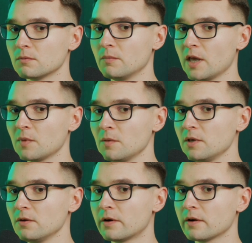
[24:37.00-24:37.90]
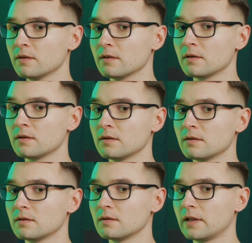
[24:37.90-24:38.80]
maybe you are in
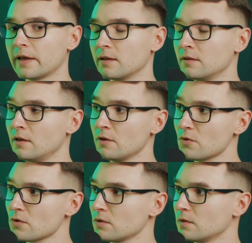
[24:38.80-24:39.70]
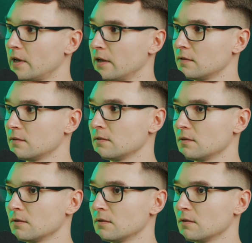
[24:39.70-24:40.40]
a niche that